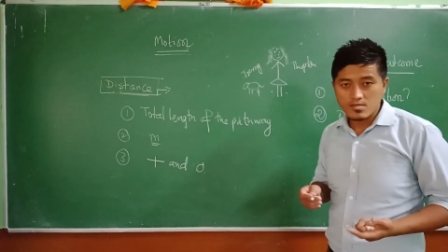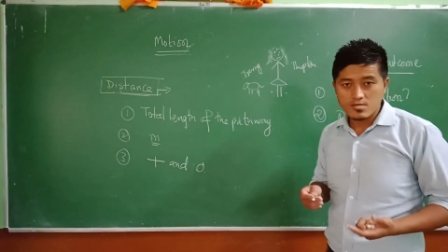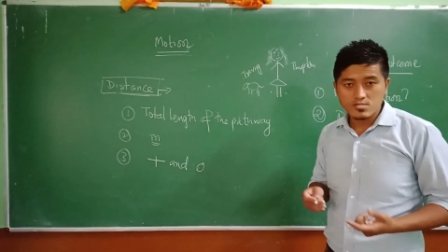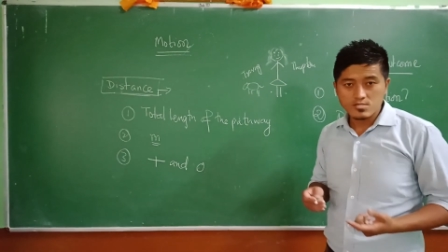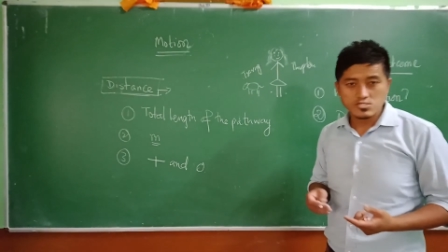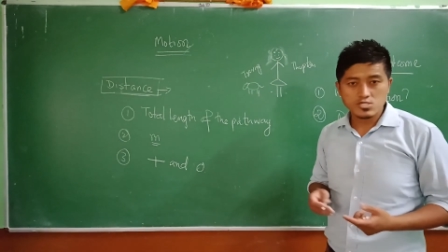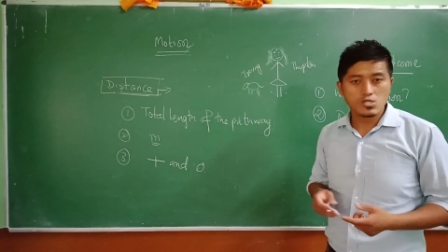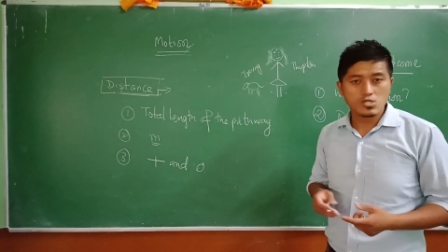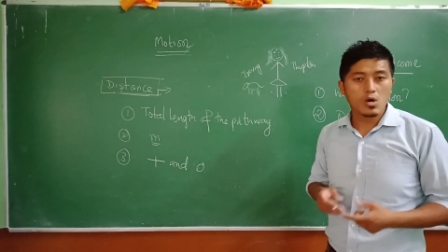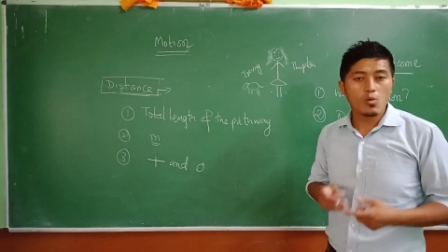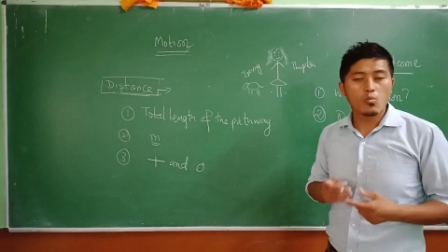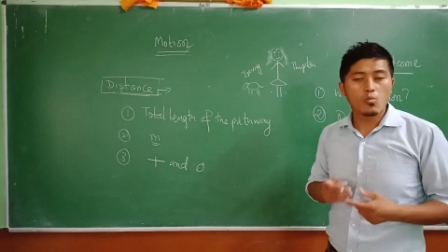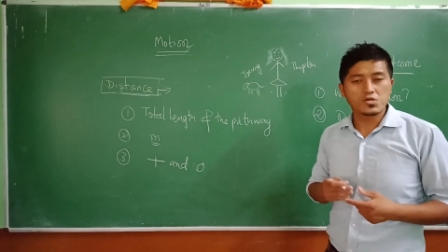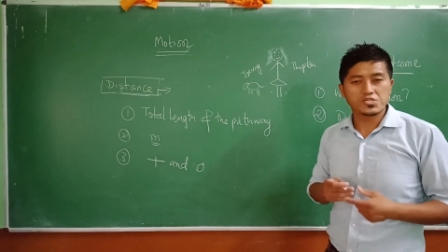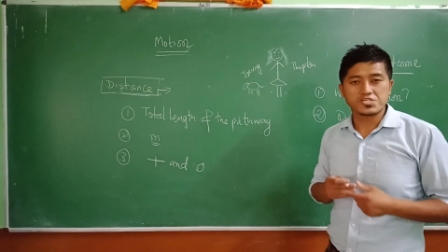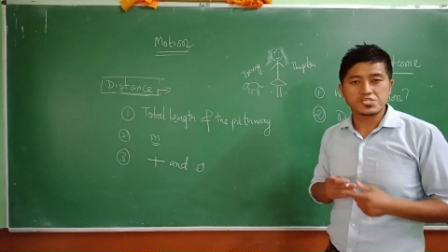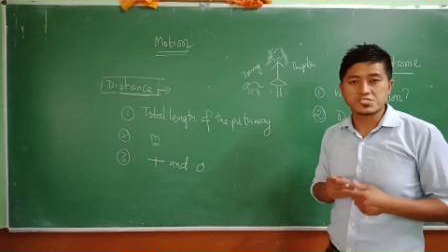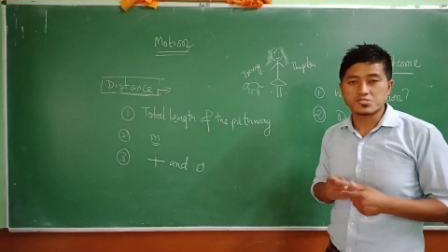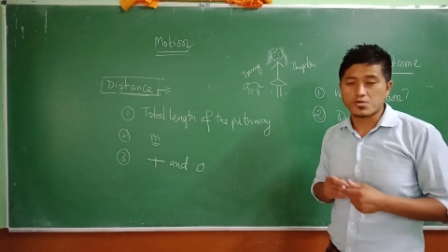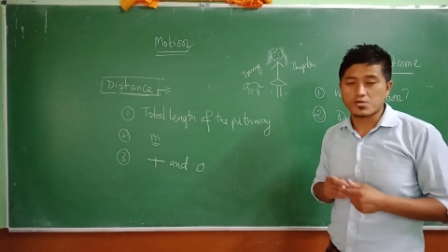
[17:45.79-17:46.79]
So now what
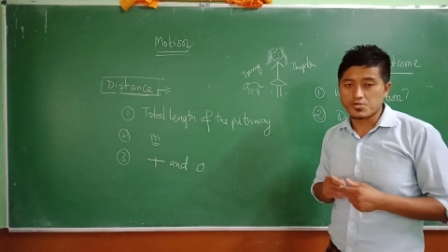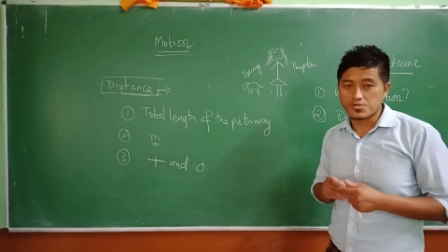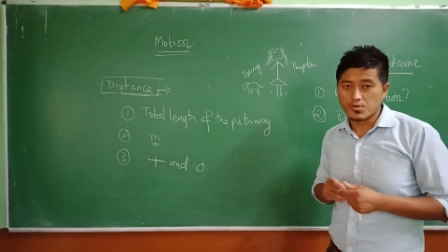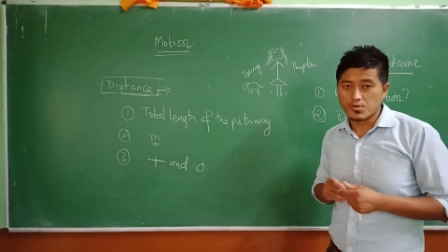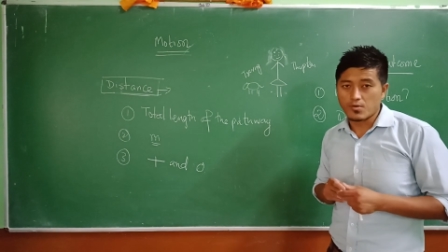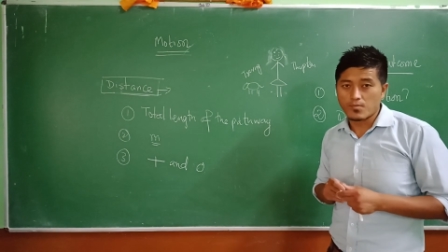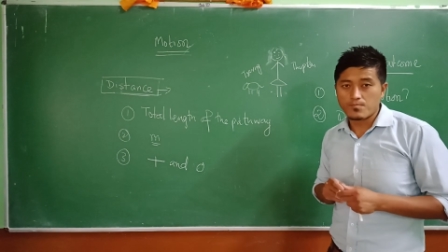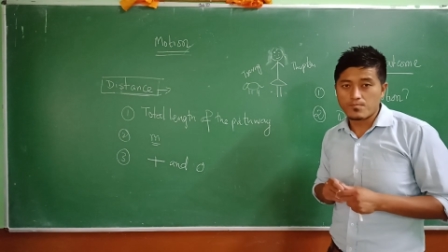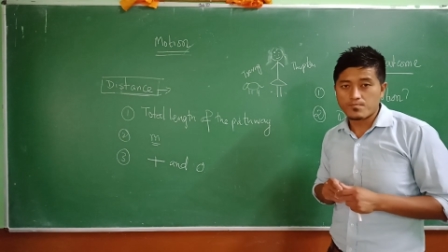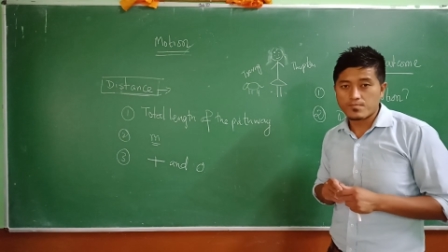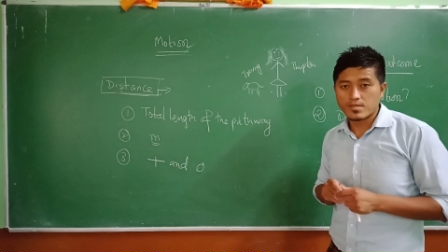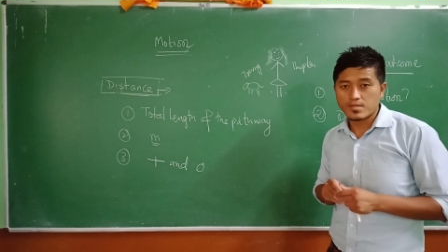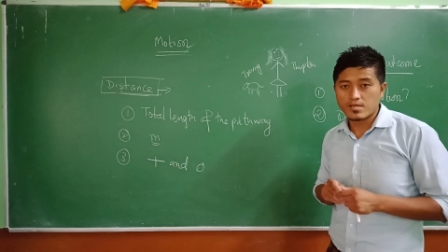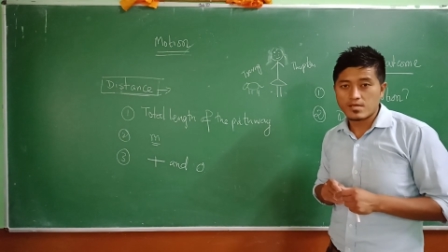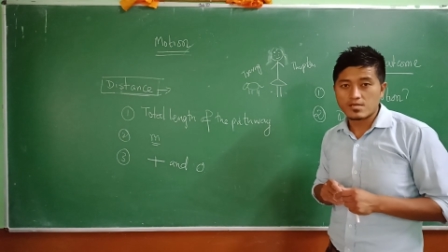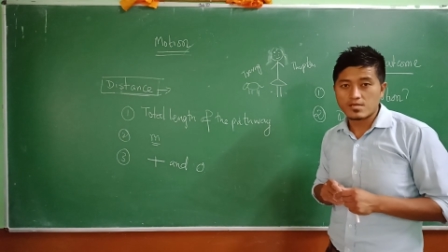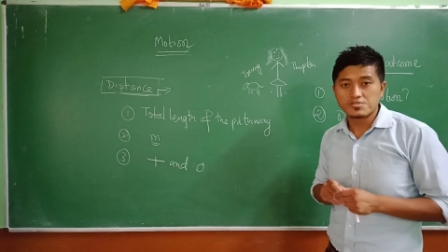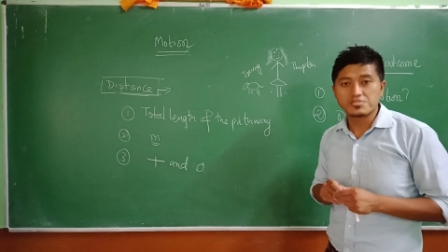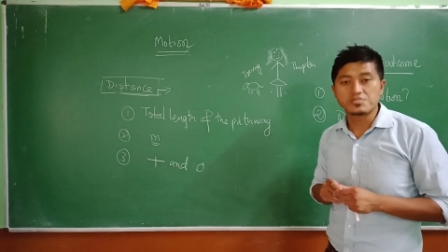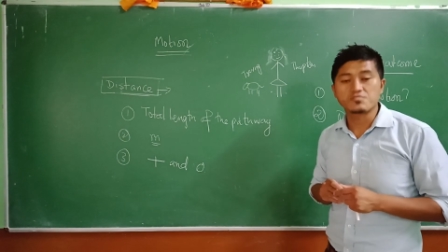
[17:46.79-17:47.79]
she's going to do?
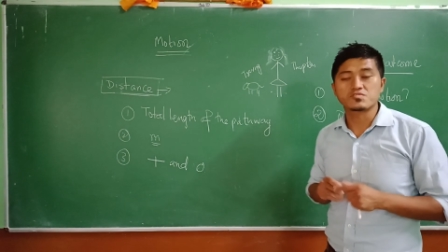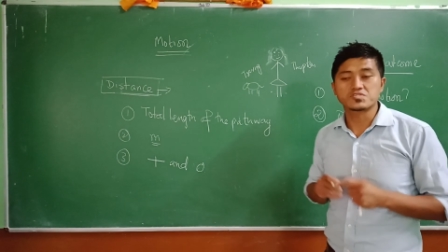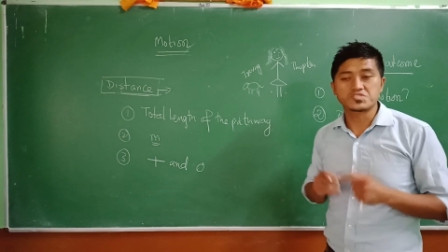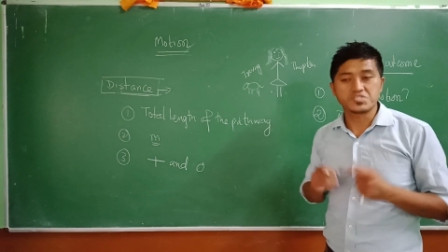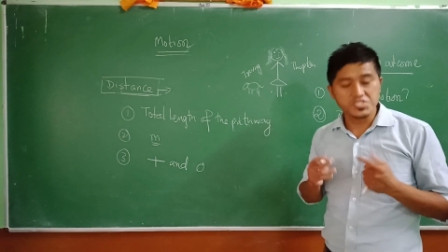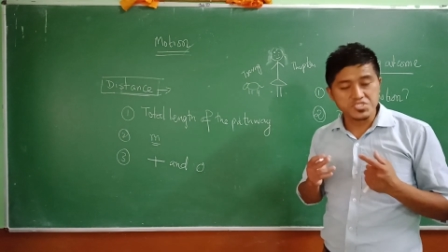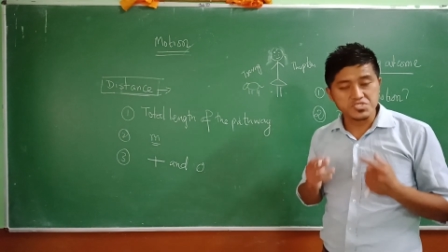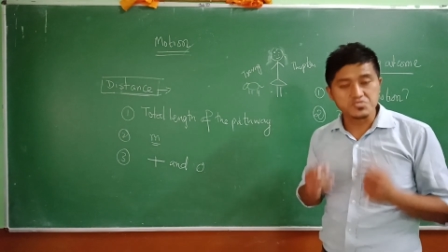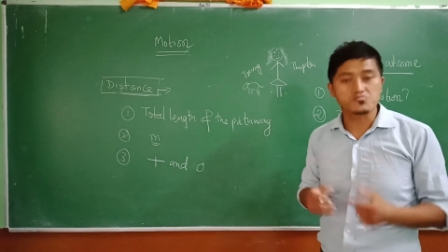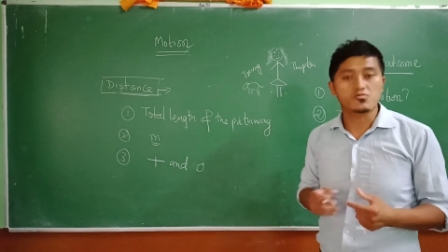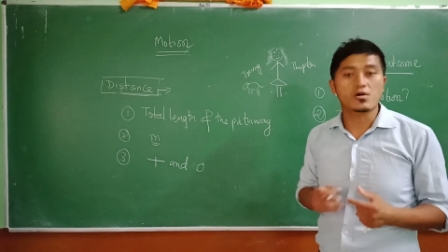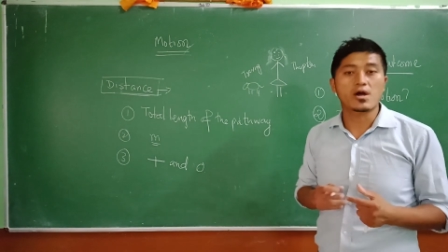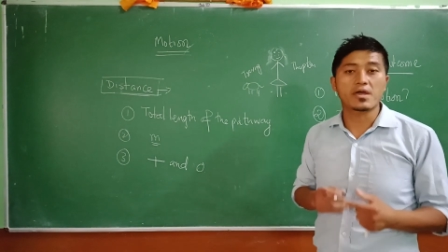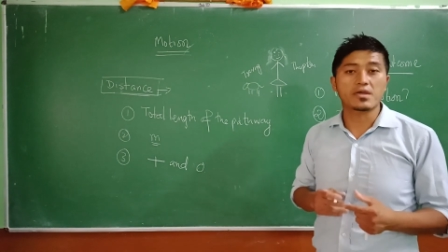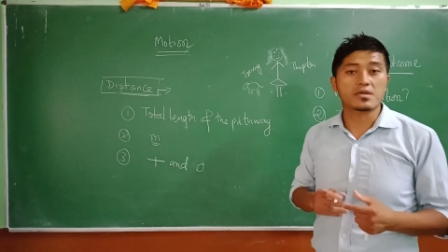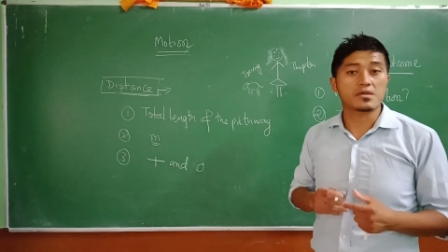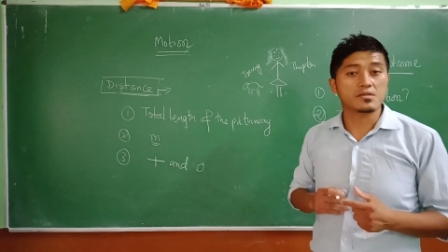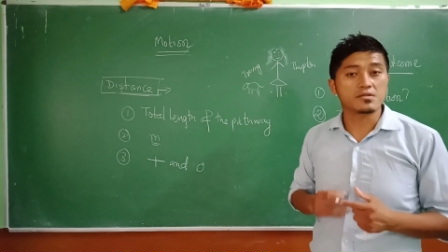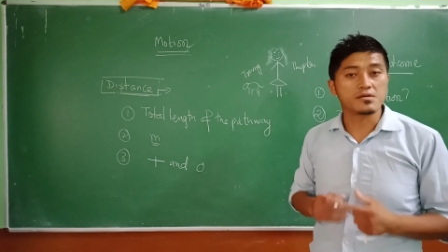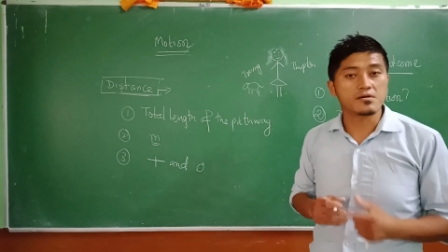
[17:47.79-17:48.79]
She was just
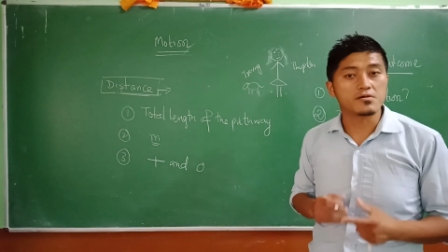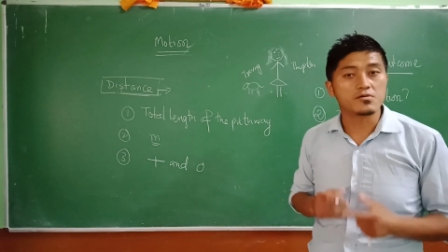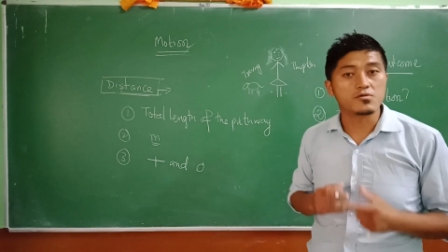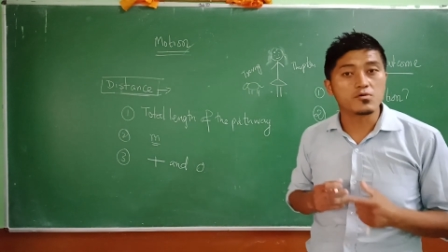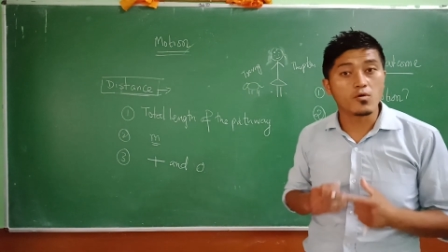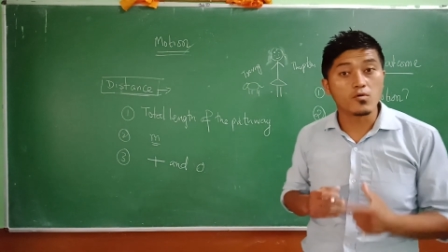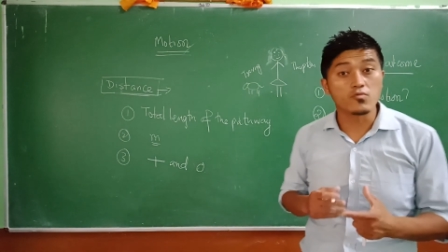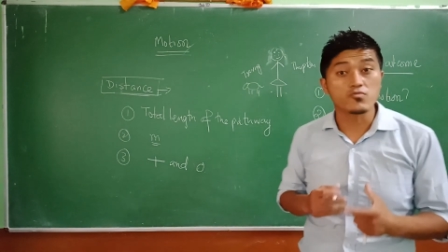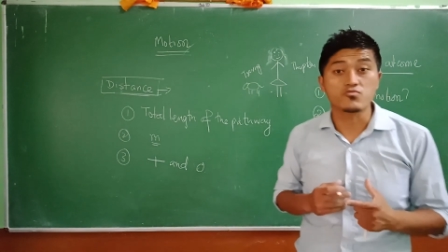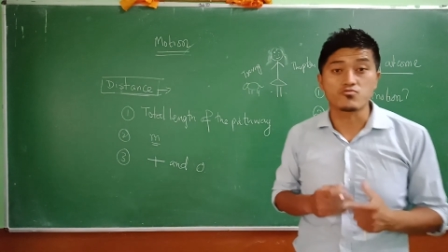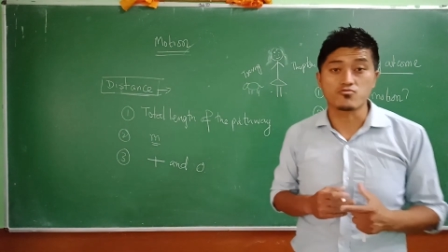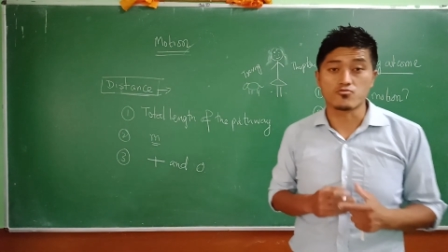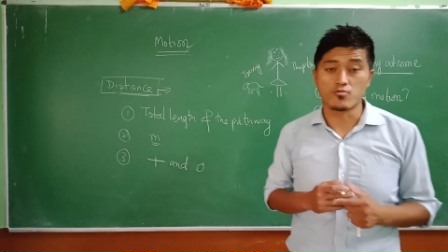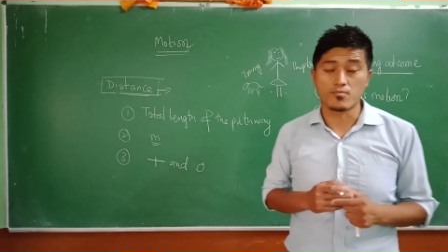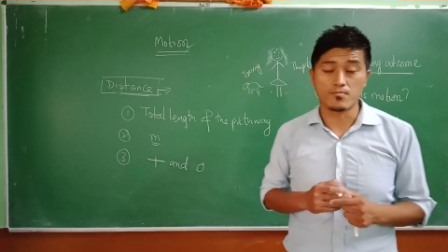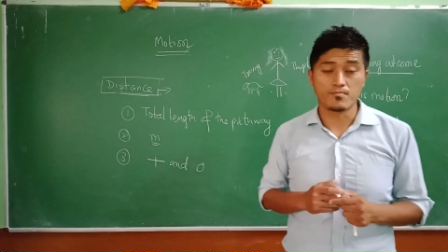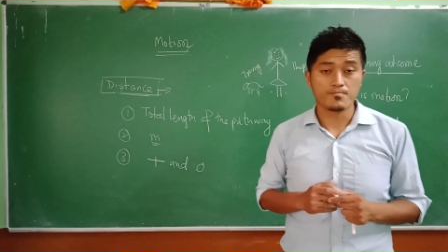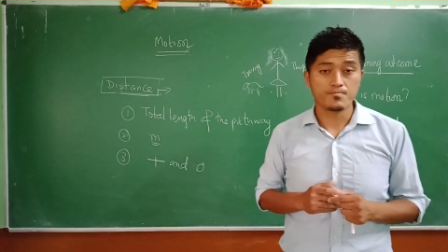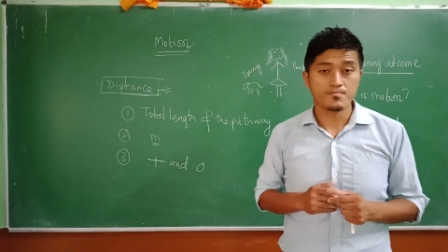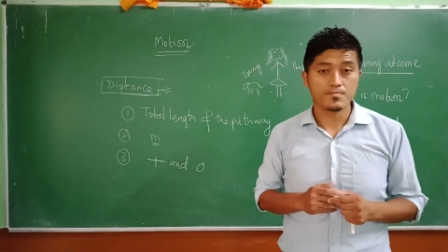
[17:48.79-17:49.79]
crying in her own
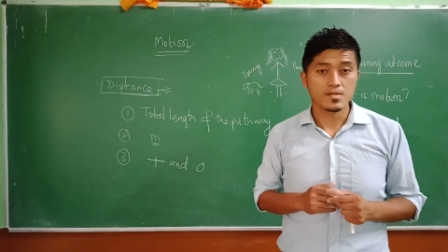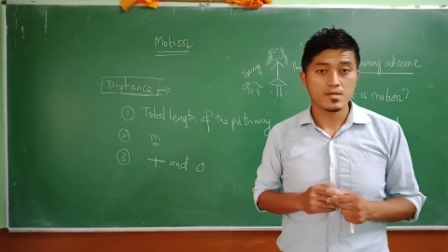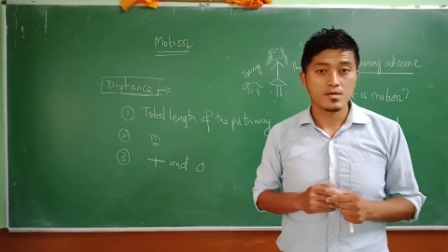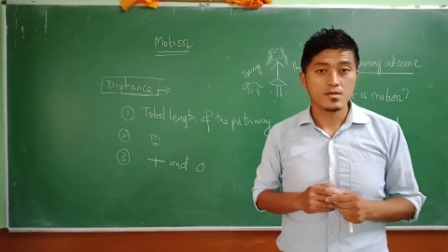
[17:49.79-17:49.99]
room.